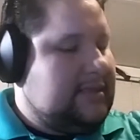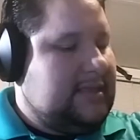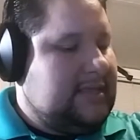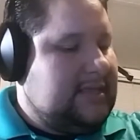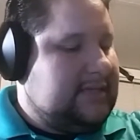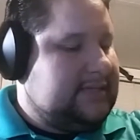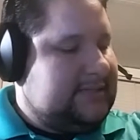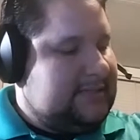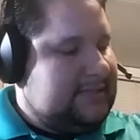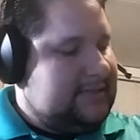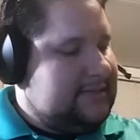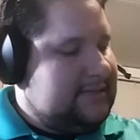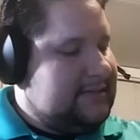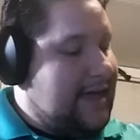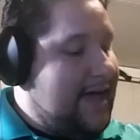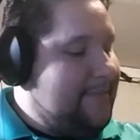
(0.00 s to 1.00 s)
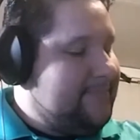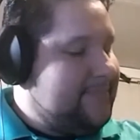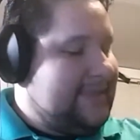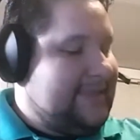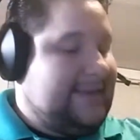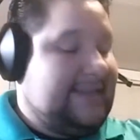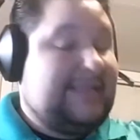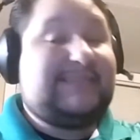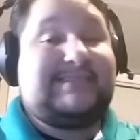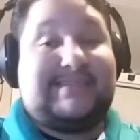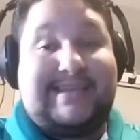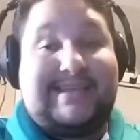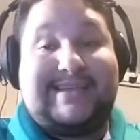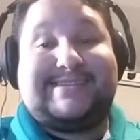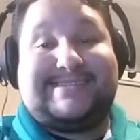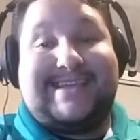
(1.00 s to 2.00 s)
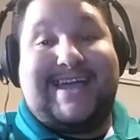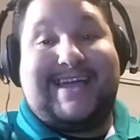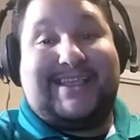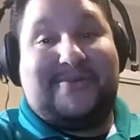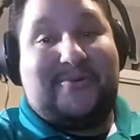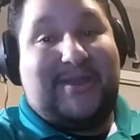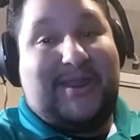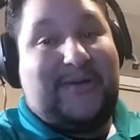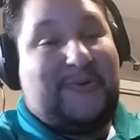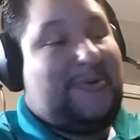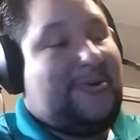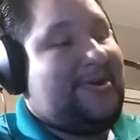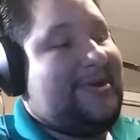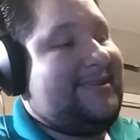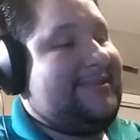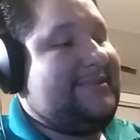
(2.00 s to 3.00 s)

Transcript: This, ah, it is exactly what I ordered.